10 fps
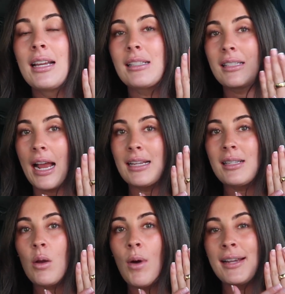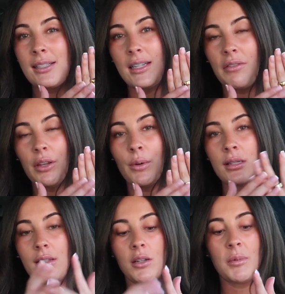Sizing wise, it definitely
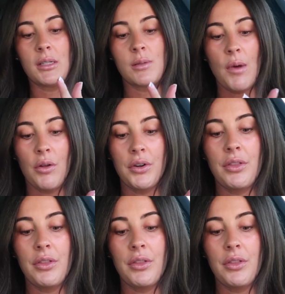runs a little bit smaller.